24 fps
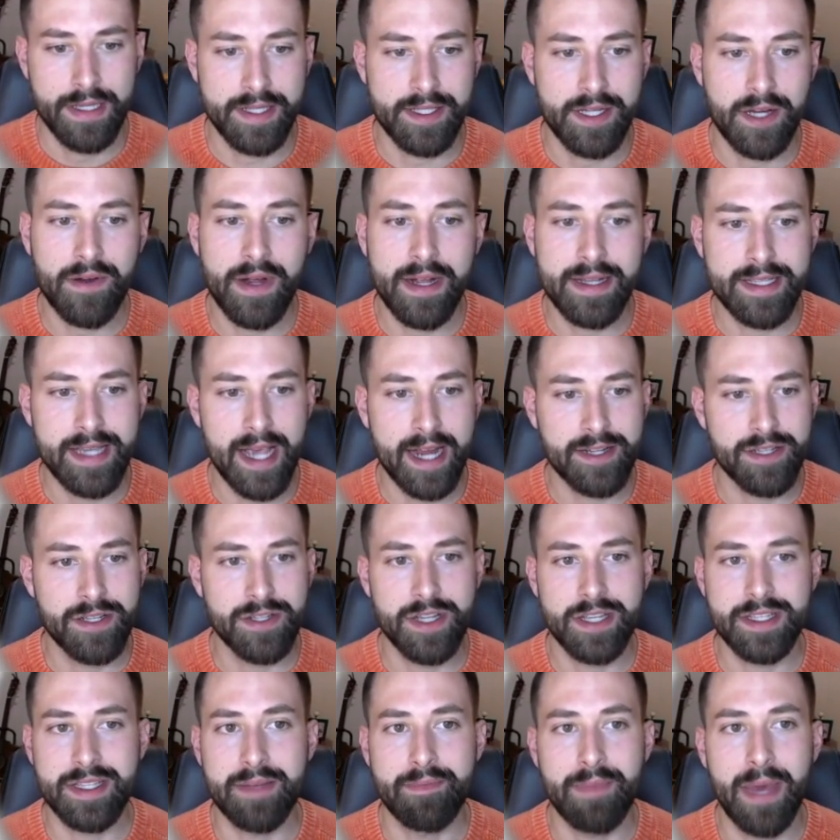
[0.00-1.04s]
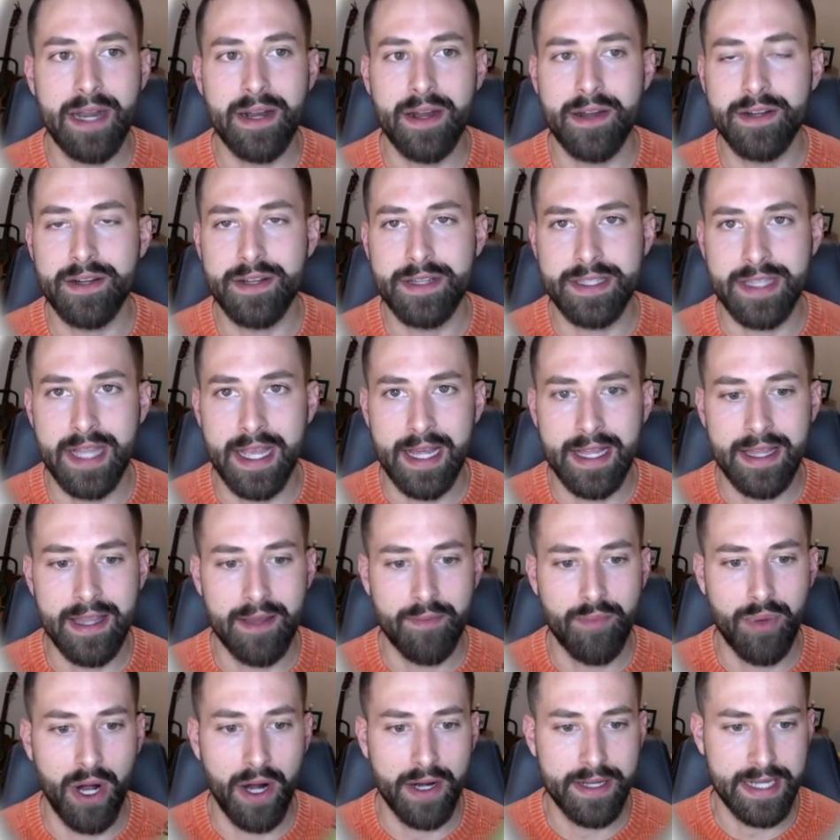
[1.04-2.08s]
that's a great section just to better understand the
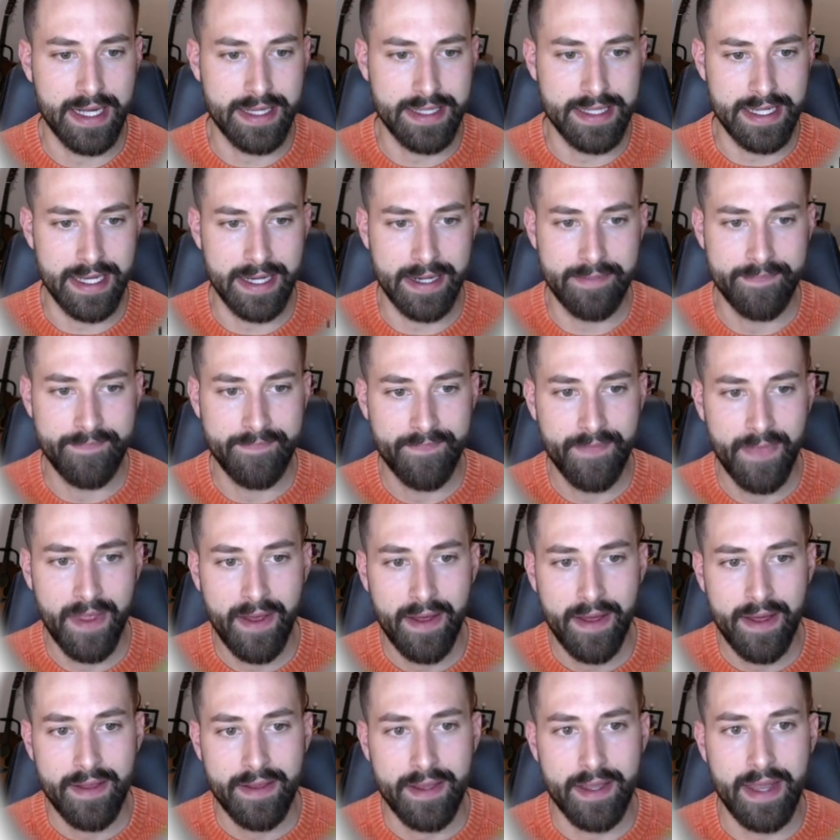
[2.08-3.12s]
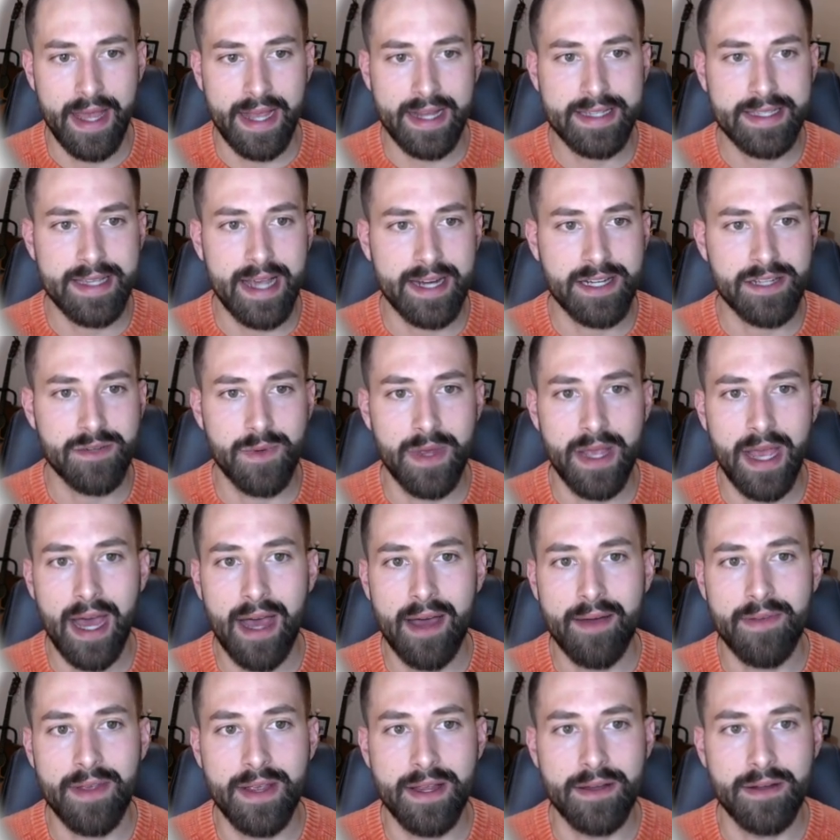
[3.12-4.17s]
product idea. The next section we
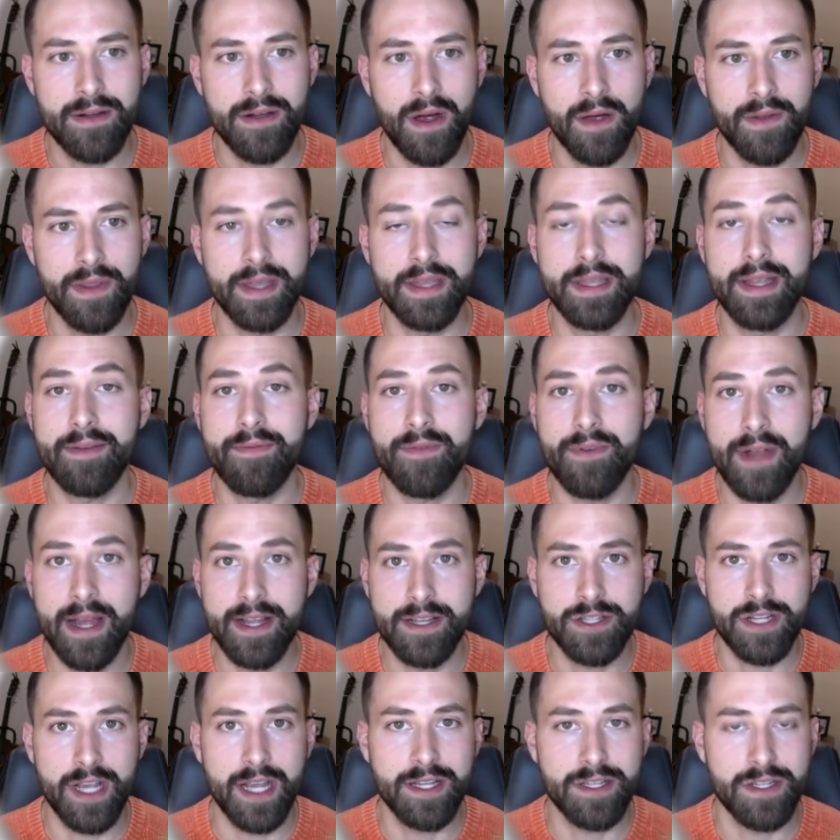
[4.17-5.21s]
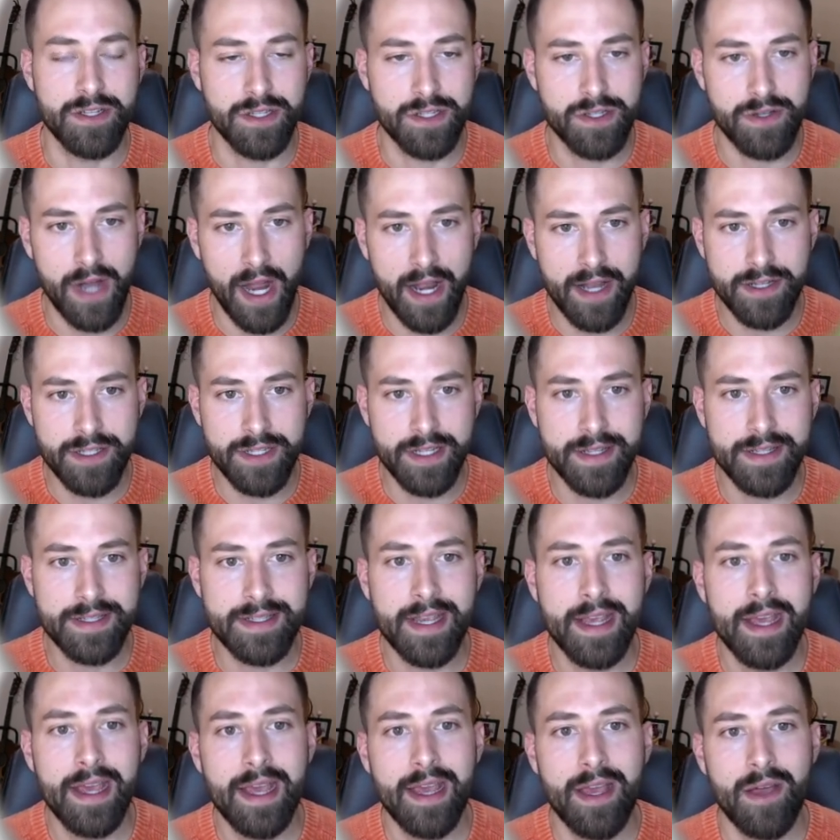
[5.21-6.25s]
have here are the differentiation strategies,
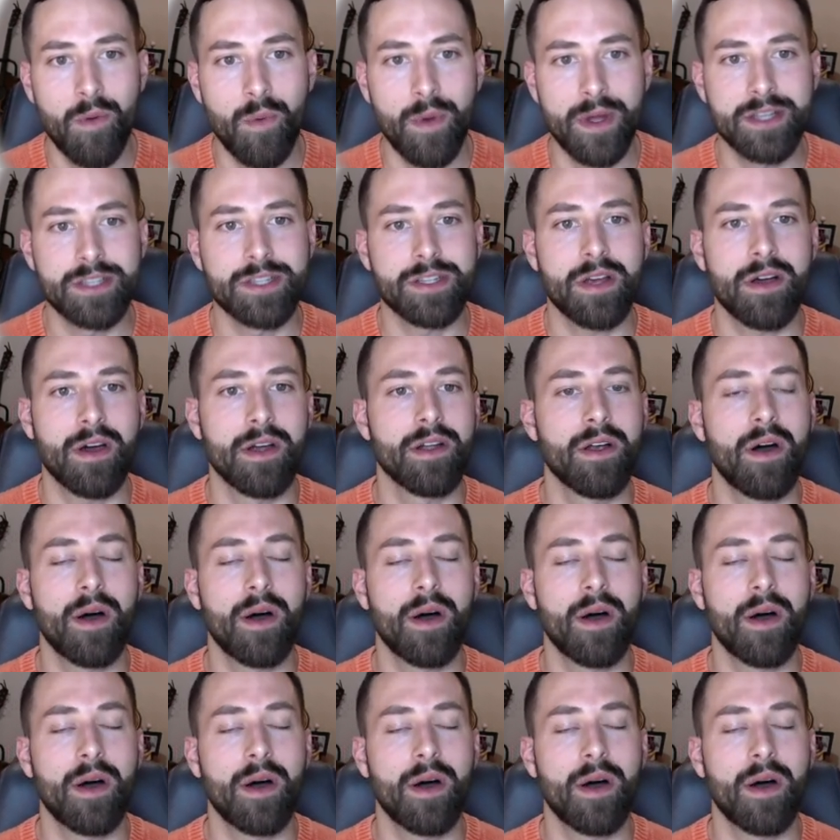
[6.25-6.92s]
which are